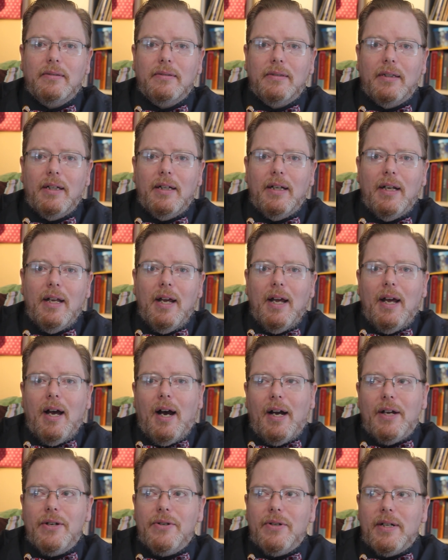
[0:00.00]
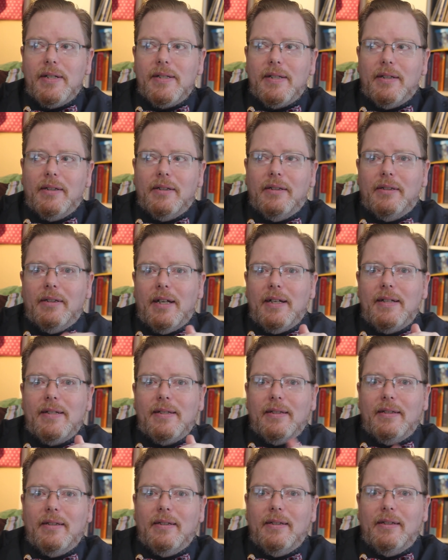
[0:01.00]
right? I dress a little
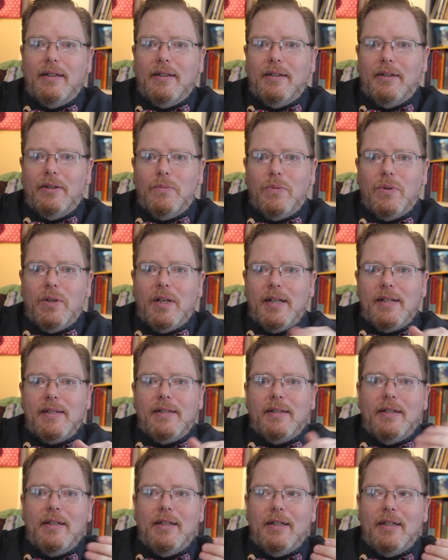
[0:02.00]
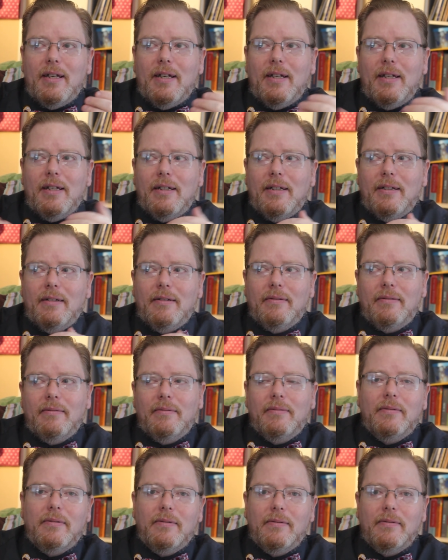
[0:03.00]
nicely, a little more nicely than
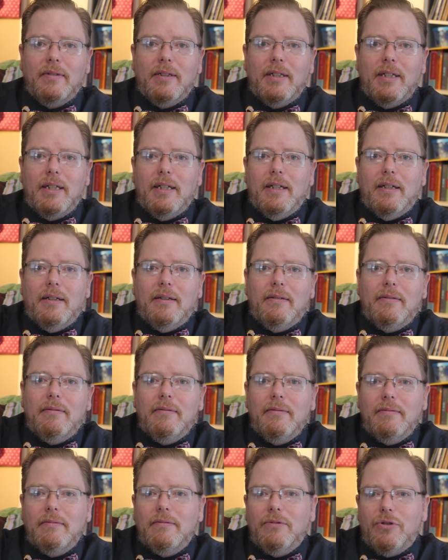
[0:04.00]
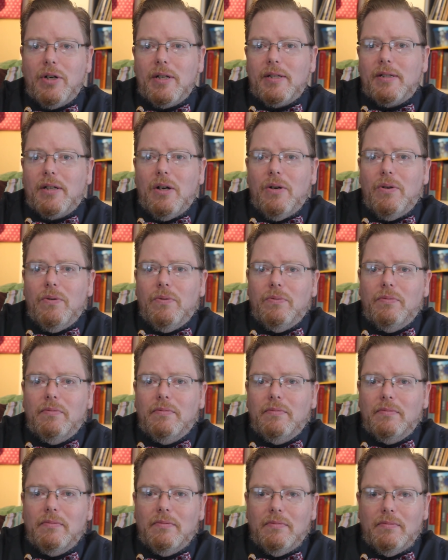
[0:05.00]
the dress code
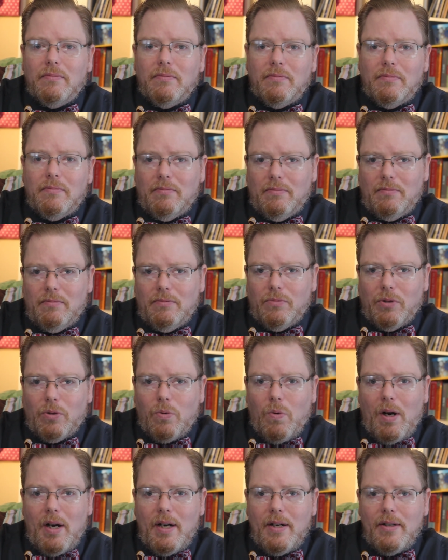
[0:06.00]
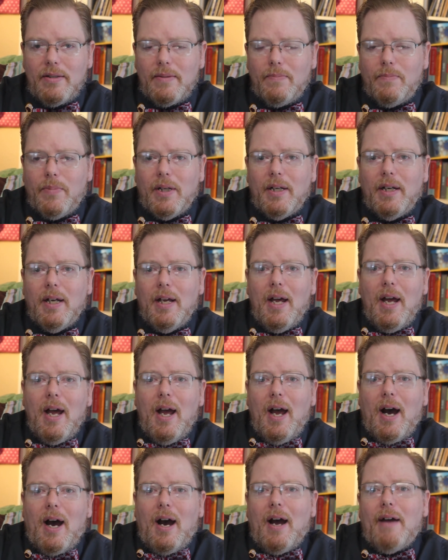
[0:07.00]
requires, but
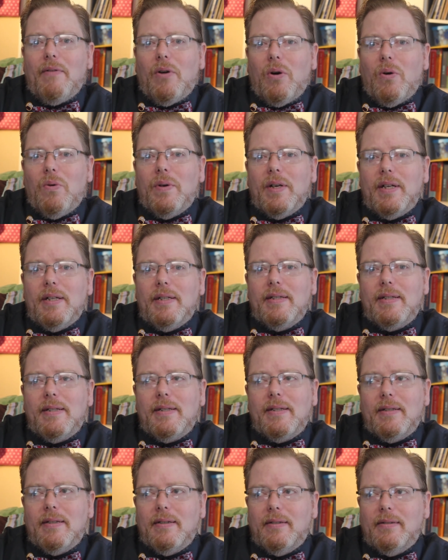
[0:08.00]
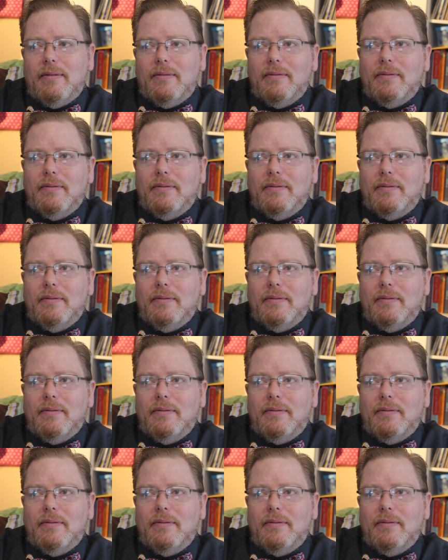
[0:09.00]
I've always,